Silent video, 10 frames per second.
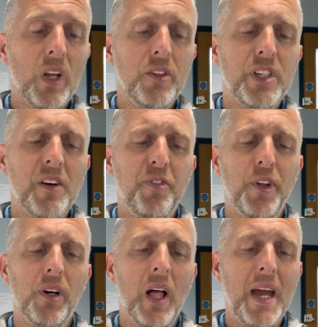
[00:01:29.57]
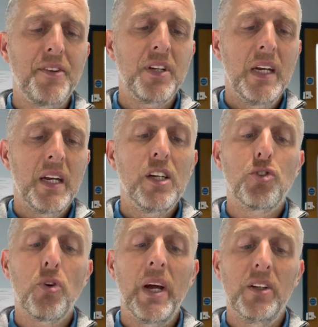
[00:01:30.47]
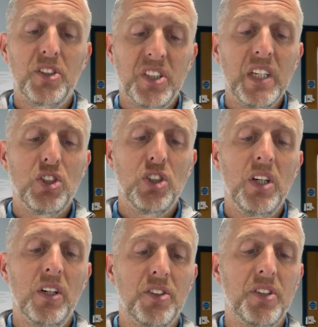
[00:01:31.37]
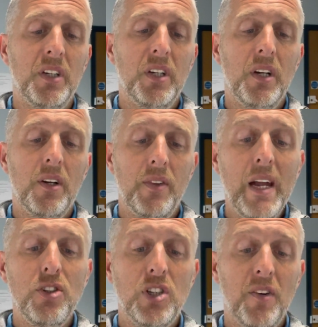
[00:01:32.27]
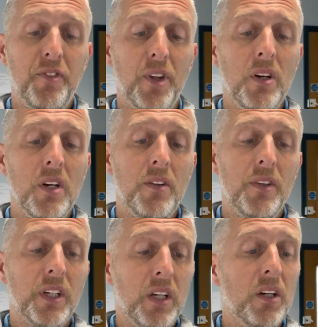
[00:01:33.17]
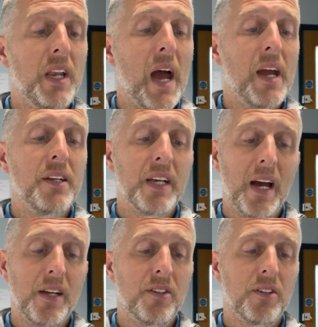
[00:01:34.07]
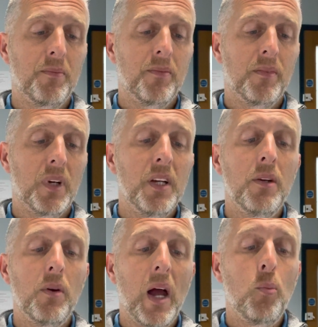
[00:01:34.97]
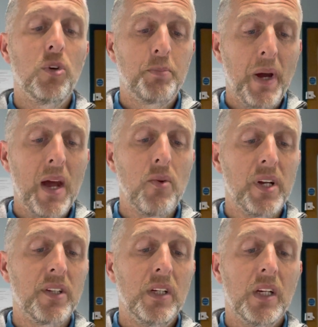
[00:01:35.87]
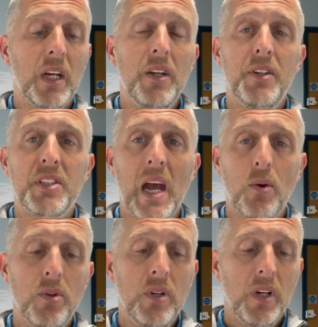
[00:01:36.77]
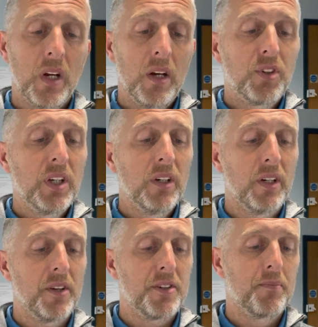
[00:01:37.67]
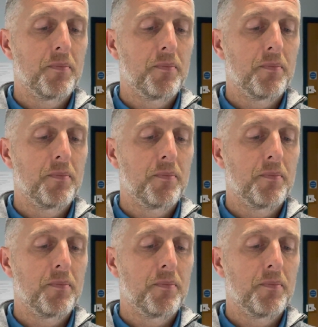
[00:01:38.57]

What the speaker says: Jephthah led Israel 6 years. Then Jephthah the Gileadite died and was buried in the town of Gilead.